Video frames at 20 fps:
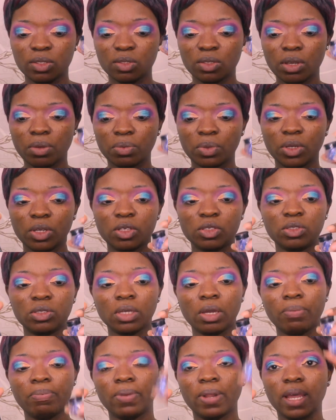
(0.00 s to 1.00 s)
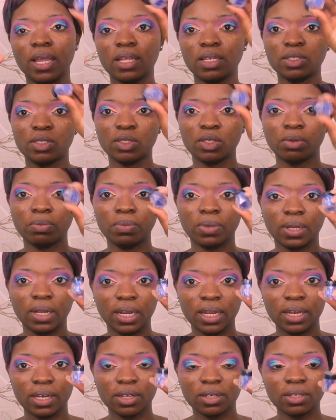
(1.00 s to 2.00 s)
So I'm going to apply some
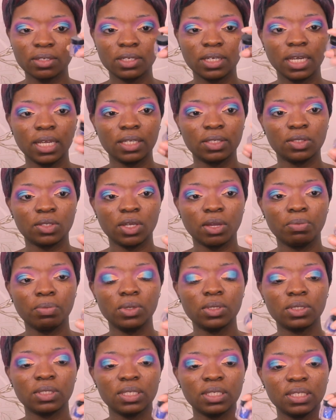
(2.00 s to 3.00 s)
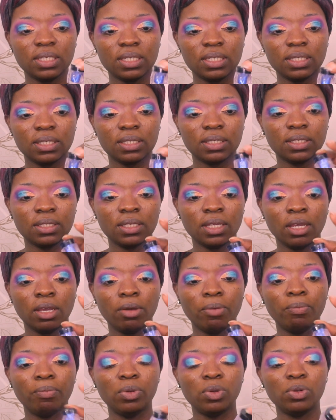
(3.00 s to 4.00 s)
glitter. So I'm using this
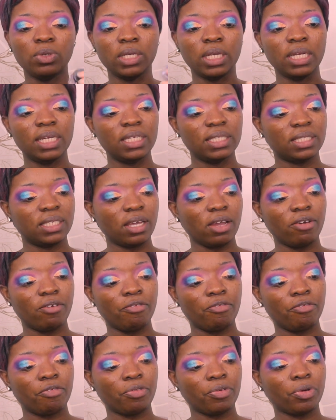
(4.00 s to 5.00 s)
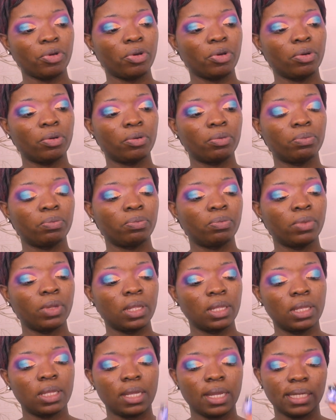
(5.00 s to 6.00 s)
blue glitter from,
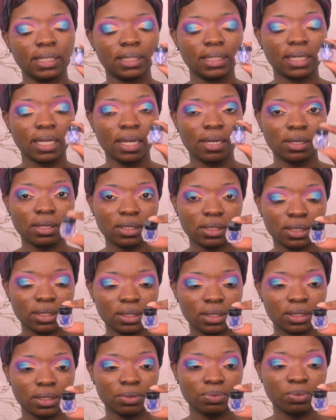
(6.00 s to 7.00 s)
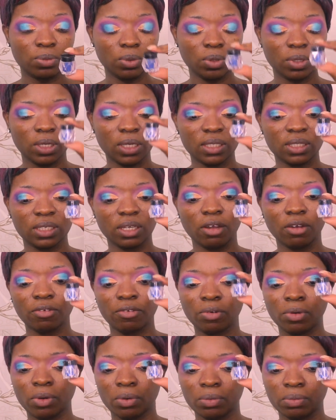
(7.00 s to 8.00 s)
I think I got this blue glitter
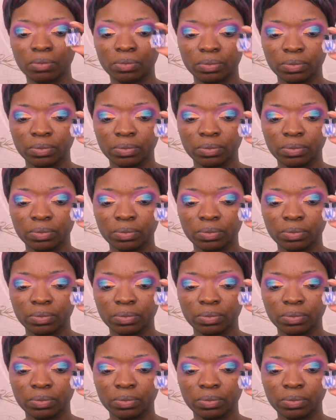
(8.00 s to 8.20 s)
from